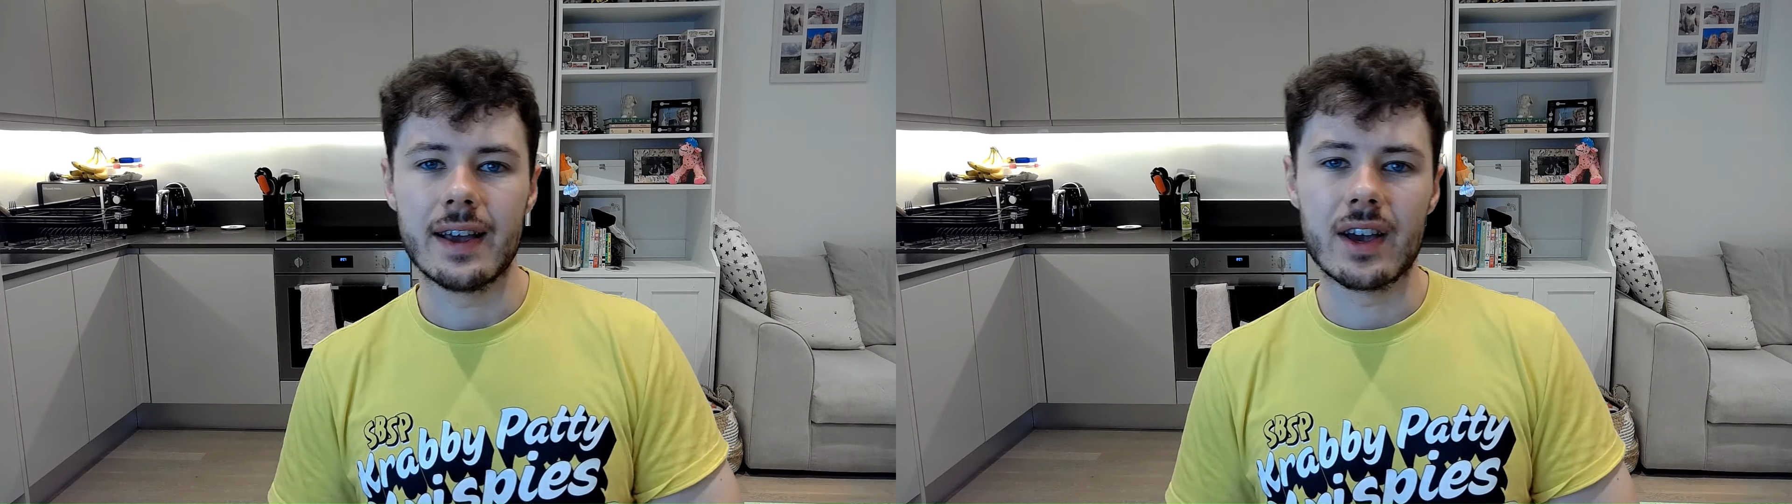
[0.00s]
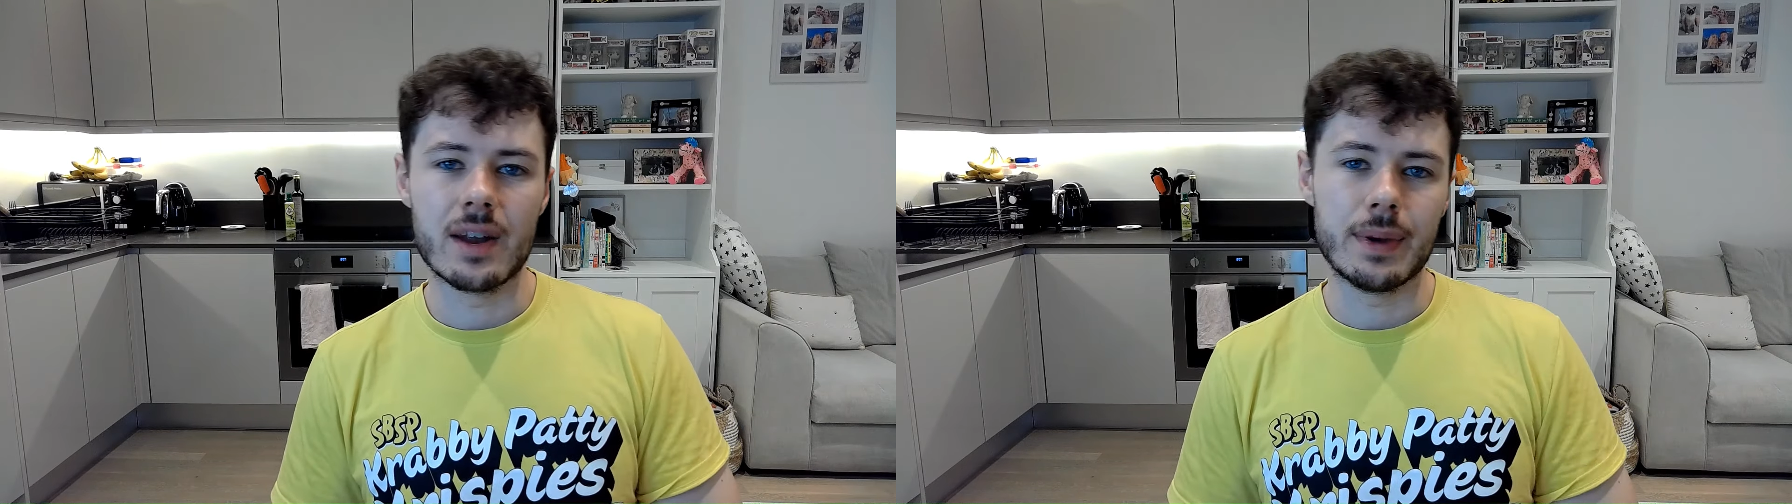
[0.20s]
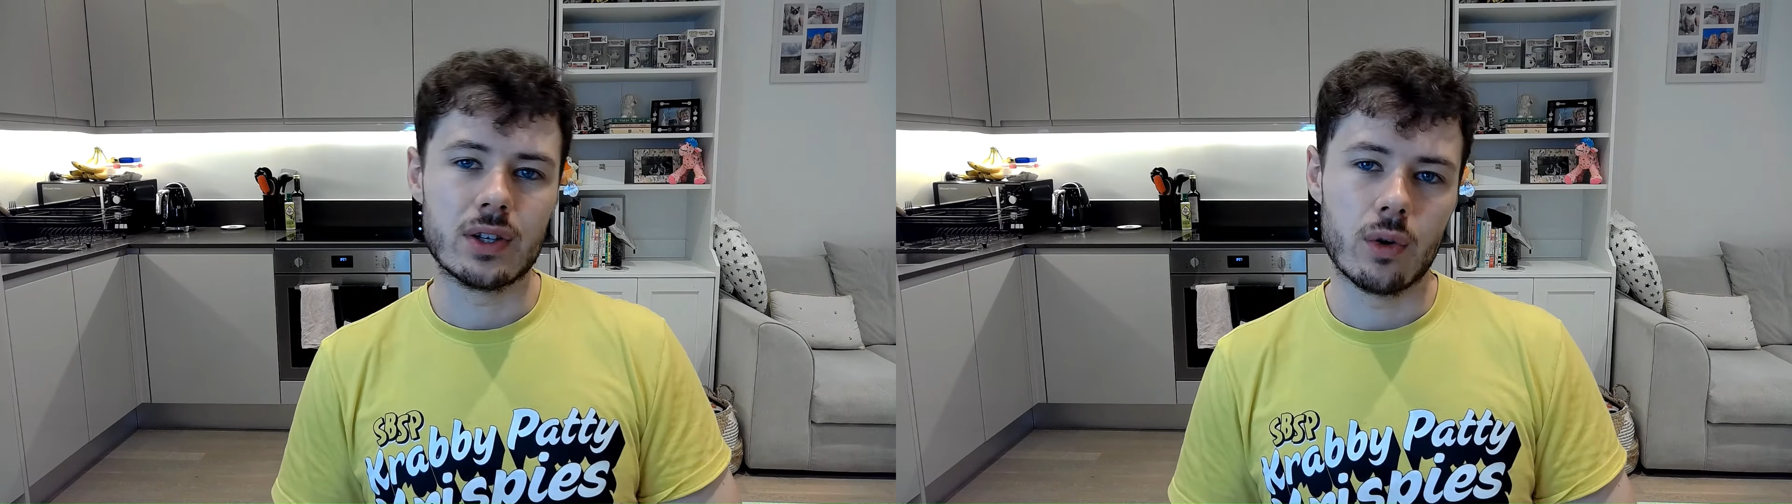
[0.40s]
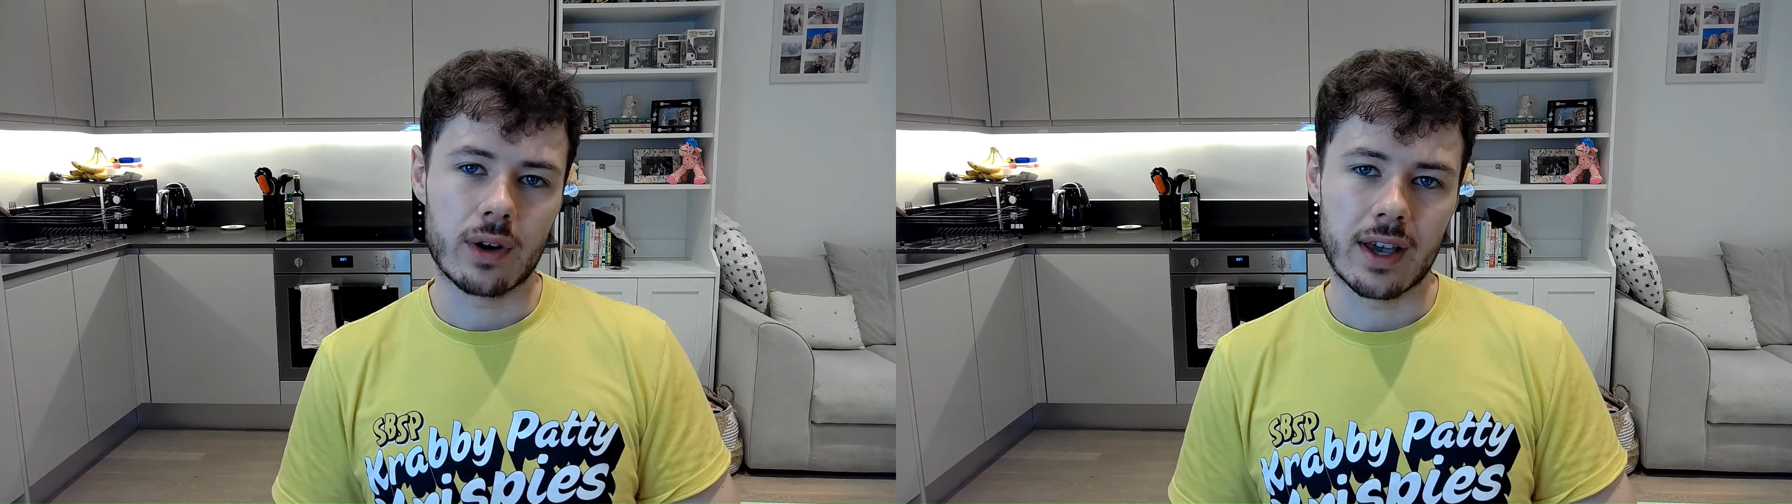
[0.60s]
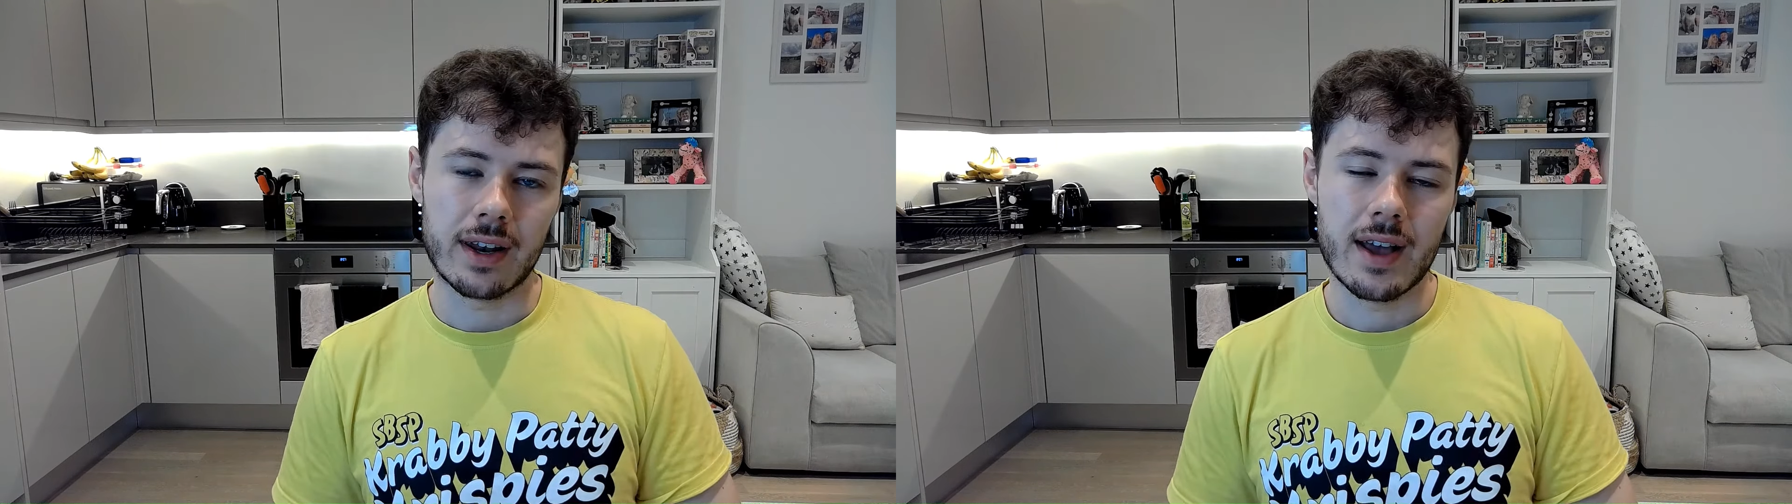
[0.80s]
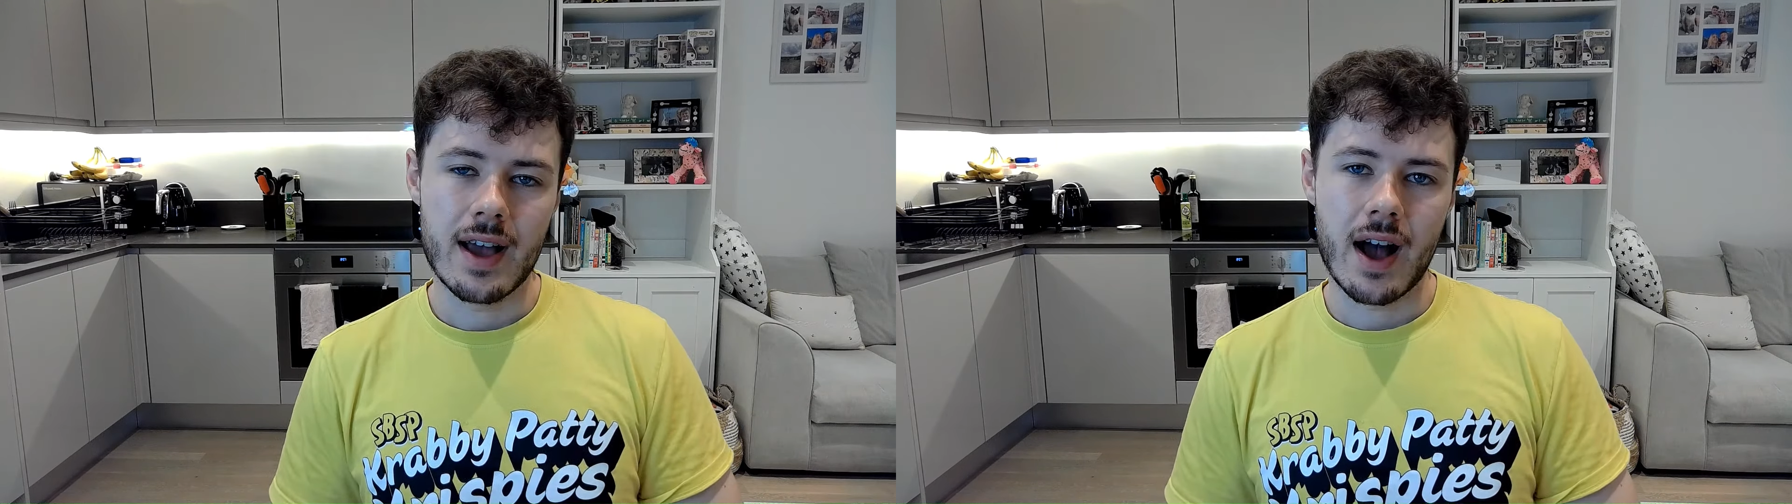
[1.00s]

going to be talking